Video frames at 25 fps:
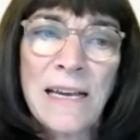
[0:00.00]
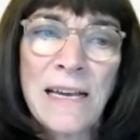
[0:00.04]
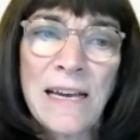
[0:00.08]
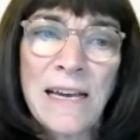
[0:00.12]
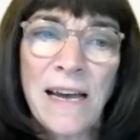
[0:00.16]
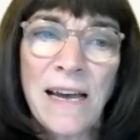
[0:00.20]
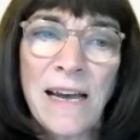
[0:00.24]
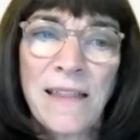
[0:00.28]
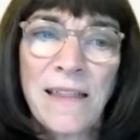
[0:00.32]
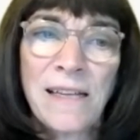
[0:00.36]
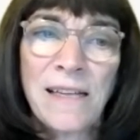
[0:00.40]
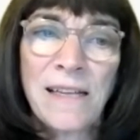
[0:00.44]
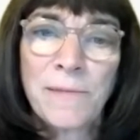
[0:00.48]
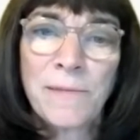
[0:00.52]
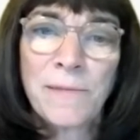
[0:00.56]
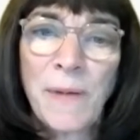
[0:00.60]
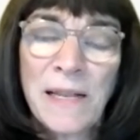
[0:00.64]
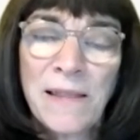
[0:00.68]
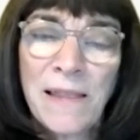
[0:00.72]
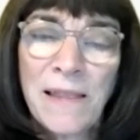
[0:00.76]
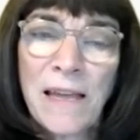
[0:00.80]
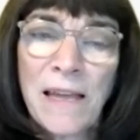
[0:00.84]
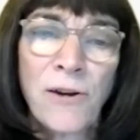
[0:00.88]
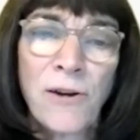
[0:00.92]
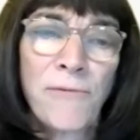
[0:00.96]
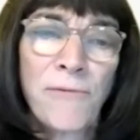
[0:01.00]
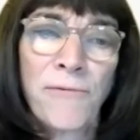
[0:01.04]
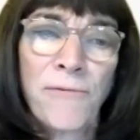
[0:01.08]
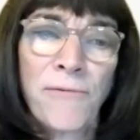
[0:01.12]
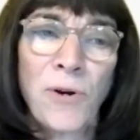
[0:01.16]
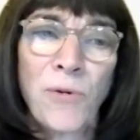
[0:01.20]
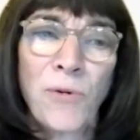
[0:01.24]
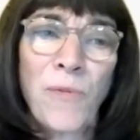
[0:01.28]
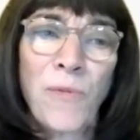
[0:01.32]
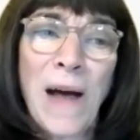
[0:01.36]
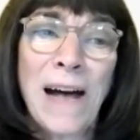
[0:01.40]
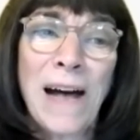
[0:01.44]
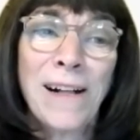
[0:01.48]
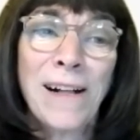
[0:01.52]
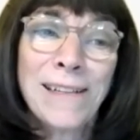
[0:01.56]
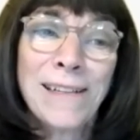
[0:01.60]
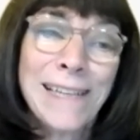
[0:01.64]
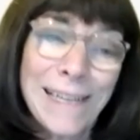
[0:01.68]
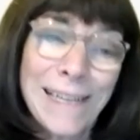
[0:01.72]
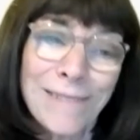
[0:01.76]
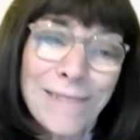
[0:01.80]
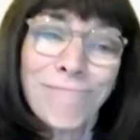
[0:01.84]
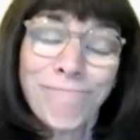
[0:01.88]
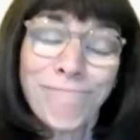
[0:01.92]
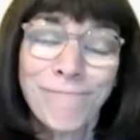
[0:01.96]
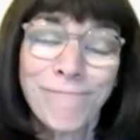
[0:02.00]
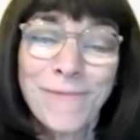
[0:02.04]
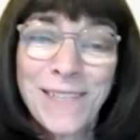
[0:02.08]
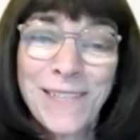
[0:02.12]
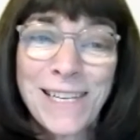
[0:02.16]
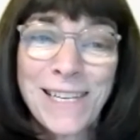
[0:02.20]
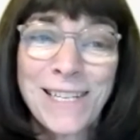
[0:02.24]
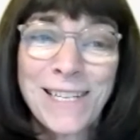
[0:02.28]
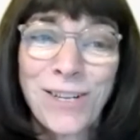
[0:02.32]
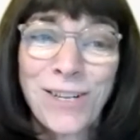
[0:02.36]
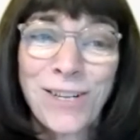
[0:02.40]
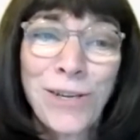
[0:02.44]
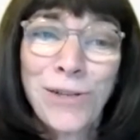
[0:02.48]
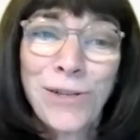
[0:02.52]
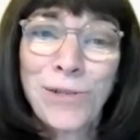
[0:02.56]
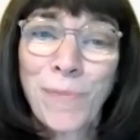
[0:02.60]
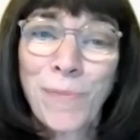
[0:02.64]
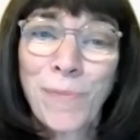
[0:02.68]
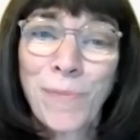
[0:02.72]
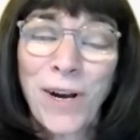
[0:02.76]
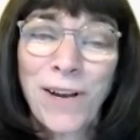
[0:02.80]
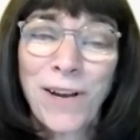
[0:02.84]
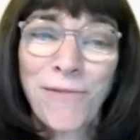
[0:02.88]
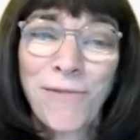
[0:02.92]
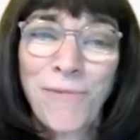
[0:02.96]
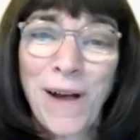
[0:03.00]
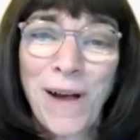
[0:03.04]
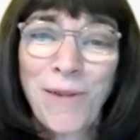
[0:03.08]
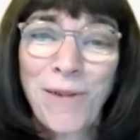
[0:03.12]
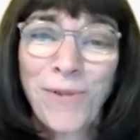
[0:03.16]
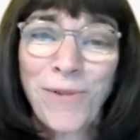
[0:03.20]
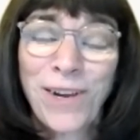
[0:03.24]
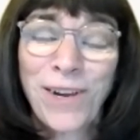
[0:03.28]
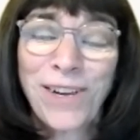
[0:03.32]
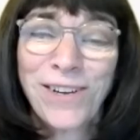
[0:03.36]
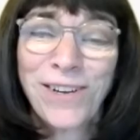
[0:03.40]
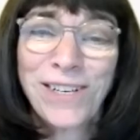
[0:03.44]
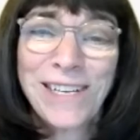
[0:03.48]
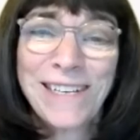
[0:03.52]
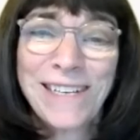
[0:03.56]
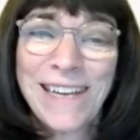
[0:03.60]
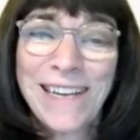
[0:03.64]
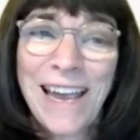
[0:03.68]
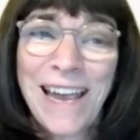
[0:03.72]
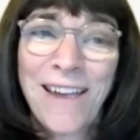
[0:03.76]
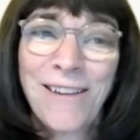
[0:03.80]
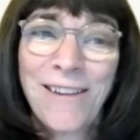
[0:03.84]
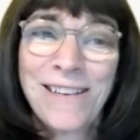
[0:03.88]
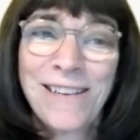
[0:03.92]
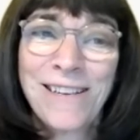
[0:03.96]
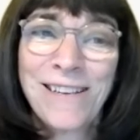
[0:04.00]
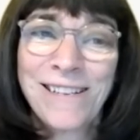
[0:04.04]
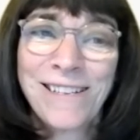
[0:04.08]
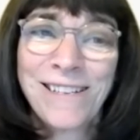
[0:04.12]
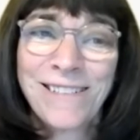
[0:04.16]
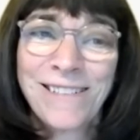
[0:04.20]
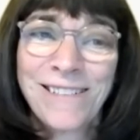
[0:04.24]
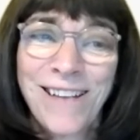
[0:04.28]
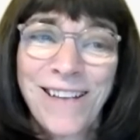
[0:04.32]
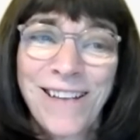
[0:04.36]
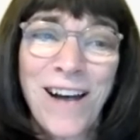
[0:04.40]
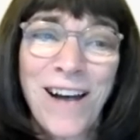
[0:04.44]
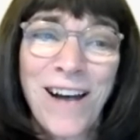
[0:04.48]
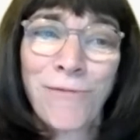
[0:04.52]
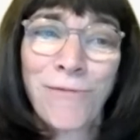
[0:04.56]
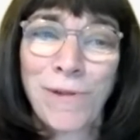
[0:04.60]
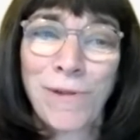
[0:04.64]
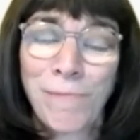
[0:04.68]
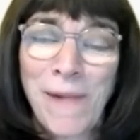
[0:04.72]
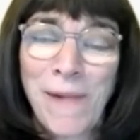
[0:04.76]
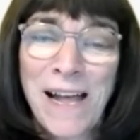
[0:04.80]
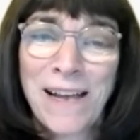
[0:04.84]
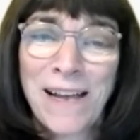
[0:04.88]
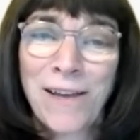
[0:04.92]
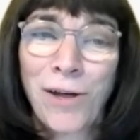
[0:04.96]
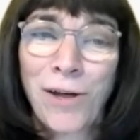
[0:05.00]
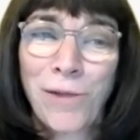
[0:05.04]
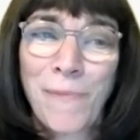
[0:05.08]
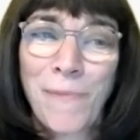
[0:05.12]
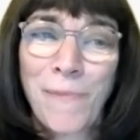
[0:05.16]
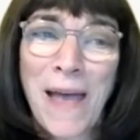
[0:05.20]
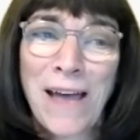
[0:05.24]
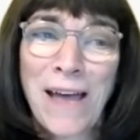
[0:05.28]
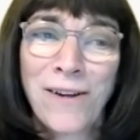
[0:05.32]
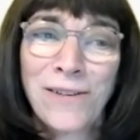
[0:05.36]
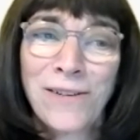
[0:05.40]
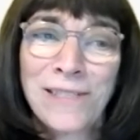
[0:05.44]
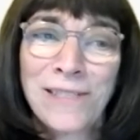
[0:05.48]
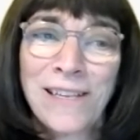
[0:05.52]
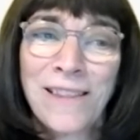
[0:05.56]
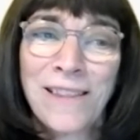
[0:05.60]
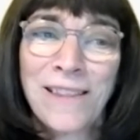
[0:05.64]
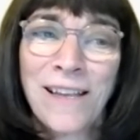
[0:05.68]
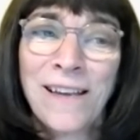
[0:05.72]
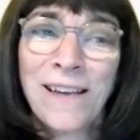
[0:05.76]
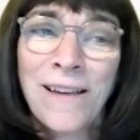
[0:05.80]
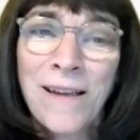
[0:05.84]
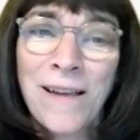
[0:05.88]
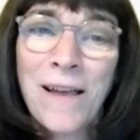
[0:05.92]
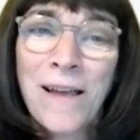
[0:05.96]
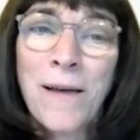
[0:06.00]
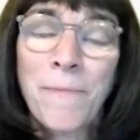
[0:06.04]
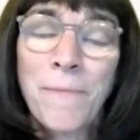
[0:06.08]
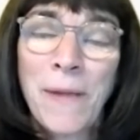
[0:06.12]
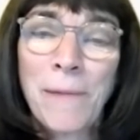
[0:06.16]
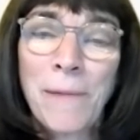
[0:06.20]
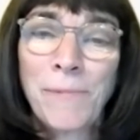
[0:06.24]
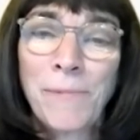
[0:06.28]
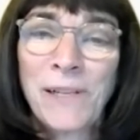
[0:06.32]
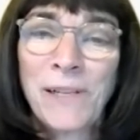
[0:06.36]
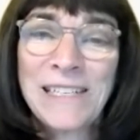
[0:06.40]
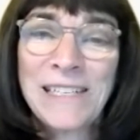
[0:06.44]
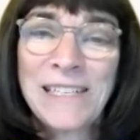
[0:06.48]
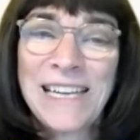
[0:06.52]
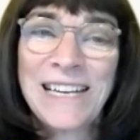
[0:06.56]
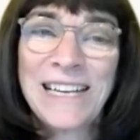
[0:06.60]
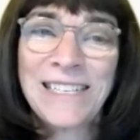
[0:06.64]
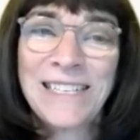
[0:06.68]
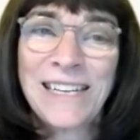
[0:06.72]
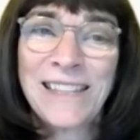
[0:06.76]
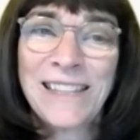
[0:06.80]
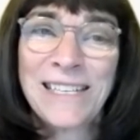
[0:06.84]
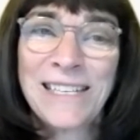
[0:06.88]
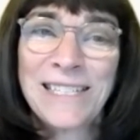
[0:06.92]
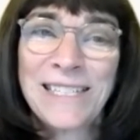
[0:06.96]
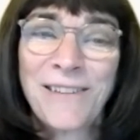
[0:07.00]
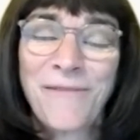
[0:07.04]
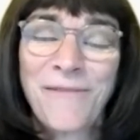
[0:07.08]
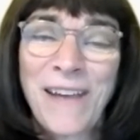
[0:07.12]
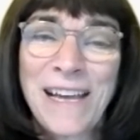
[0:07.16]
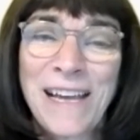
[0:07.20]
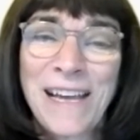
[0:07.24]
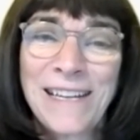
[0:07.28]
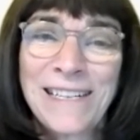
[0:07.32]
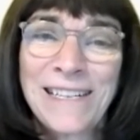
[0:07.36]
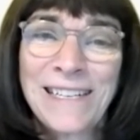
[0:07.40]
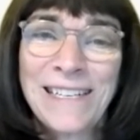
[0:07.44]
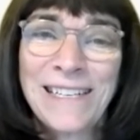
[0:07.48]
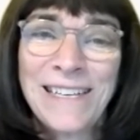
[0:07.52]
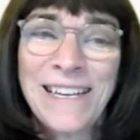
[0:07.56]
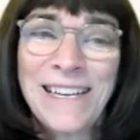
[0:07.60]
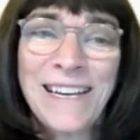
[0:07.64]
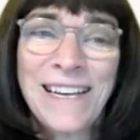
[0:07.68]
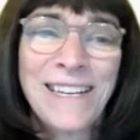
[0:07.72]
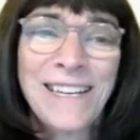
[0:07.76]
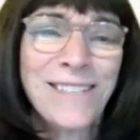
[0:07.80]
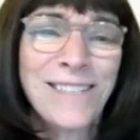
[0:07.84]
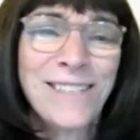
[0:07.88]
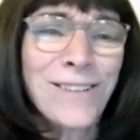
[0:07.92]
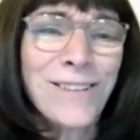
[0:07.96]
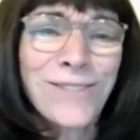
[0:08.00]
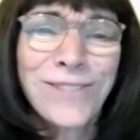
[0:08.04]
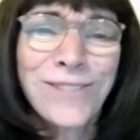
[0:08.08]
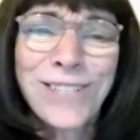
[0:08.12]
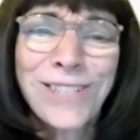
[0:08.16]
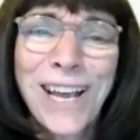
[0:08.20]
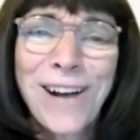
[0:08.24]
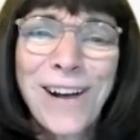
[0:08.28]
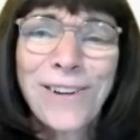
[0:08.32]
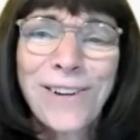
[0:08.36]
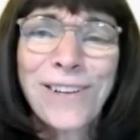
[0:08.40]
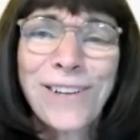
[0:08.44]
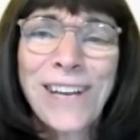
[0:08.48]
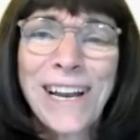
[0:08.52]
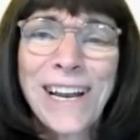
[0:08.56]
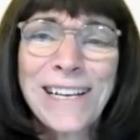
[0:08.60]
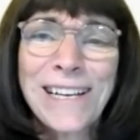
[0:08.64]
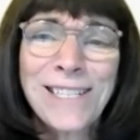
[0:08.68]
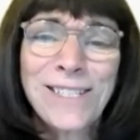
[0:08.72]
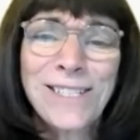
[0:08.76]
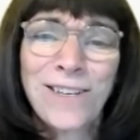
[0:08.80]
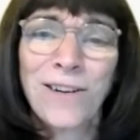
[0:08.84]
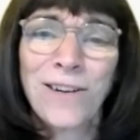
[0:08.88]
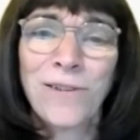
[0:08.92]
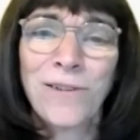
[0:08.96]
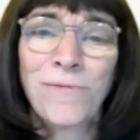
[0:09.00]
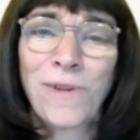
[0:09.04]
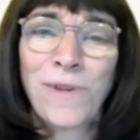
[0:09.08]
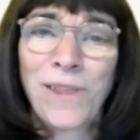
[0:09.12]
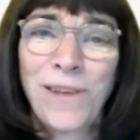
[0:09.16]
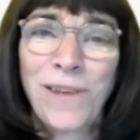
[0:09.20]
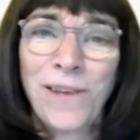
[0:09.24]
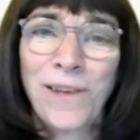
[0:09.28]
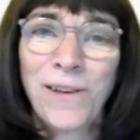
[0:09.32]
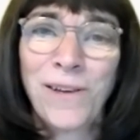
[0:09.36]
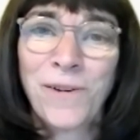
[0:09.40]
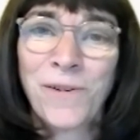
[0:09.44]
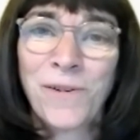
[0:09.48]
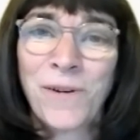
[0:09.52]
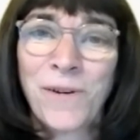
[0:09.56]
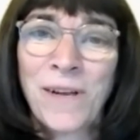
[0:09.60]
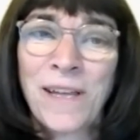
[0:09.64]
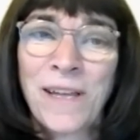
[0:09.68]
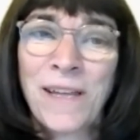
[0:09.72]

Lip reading: and that's been there for a while, and is a huge part of why we're here today to talk with Black Health Matters and the people attending this event. Dr. Chow, can I start with you?